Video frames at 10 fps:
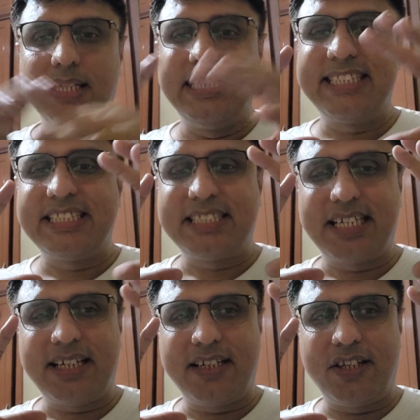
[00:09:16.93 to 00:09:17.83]
This is
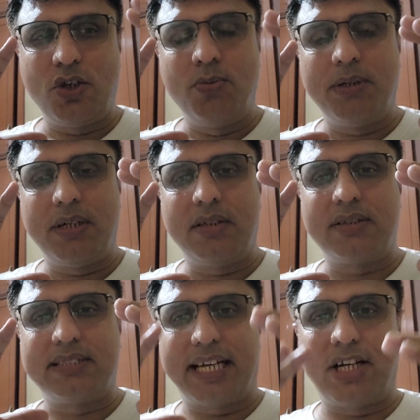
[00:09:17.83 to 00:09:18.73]
a
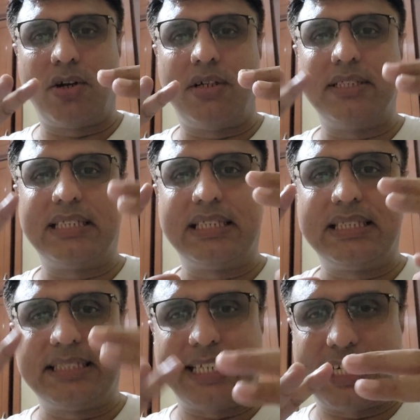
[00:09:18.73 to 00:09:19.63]
human
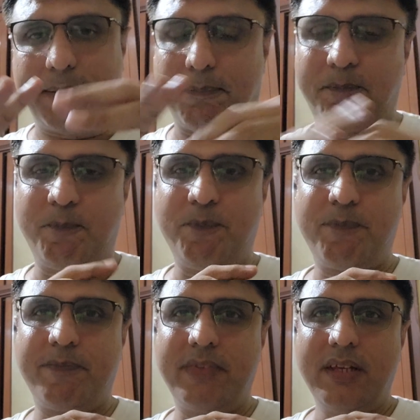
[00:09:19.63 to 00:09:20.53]
psychological setup.
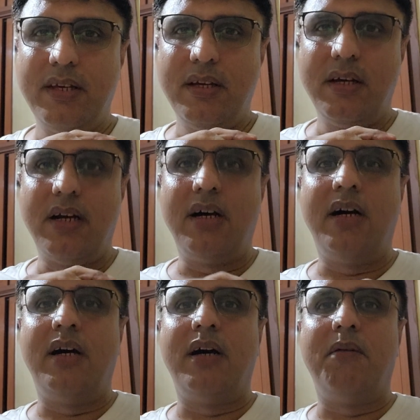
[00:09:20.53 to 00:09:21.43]

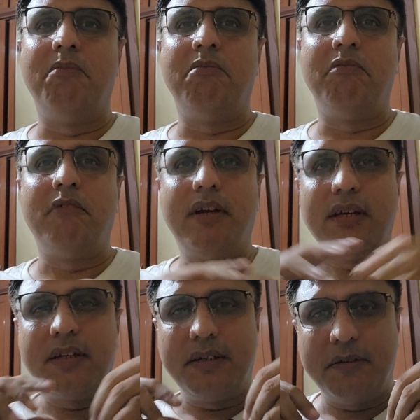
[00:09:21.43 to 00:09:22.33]
Um,
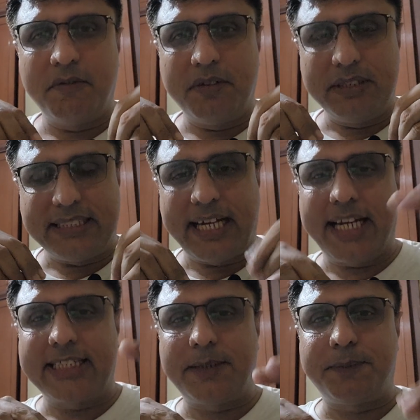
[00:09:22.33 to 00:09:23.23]
is
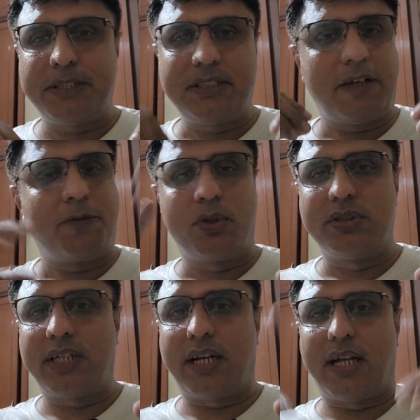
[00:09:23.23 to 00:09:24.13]
there exceptions? Of
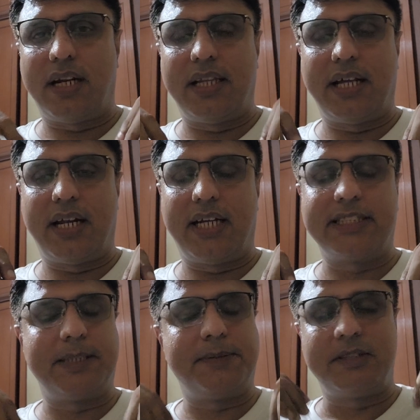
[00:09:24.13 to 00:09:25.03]
course, there are
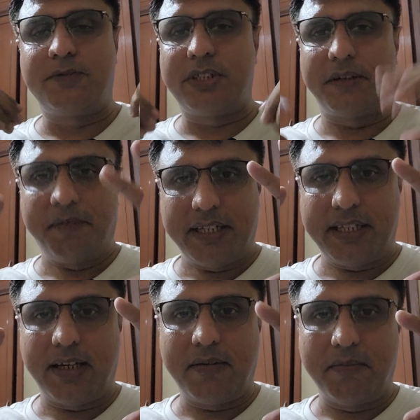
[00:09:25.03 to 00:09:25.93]
exceptions for
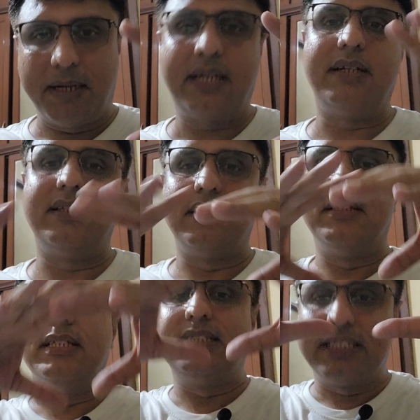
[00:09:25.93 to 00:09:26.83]
everything. But
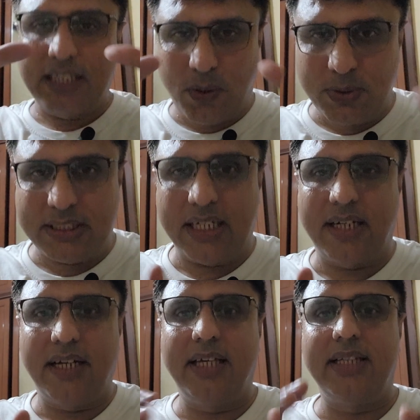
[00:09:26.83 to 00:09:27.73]
this is how
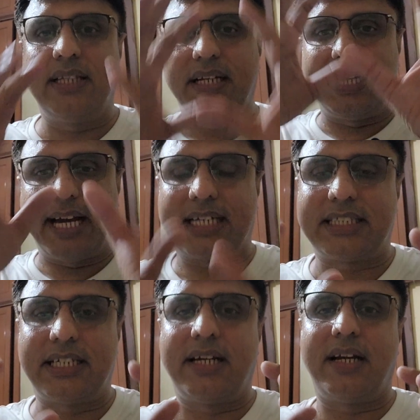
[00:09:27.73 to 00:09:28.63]
generally the
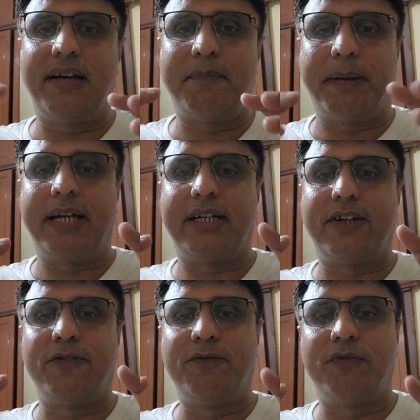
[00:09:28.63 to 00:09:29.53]
reaction
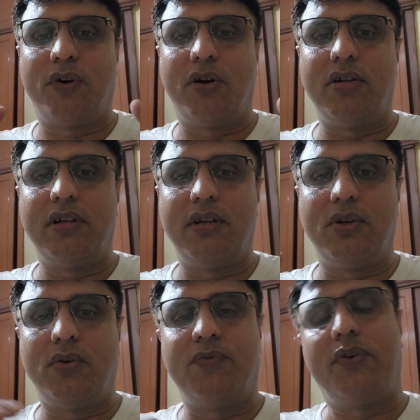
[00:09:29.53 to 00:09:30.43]
pattern for
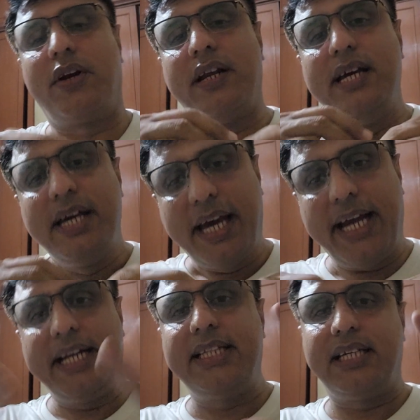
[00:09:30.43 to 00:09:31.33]

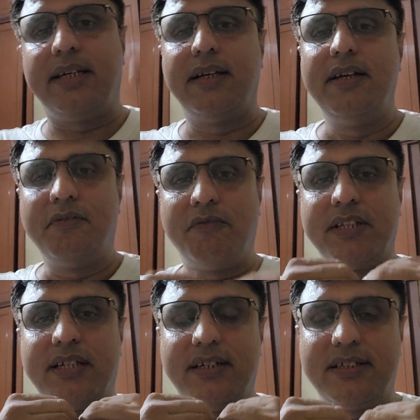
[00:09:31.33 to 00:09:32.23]
anything,
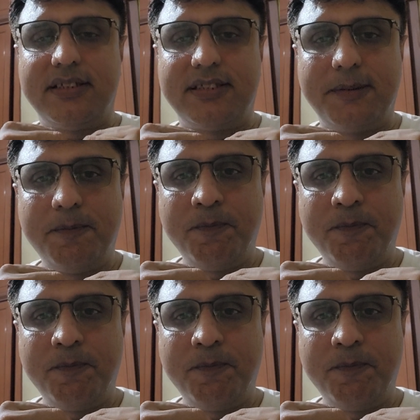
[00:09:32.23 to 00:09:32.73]
whether it is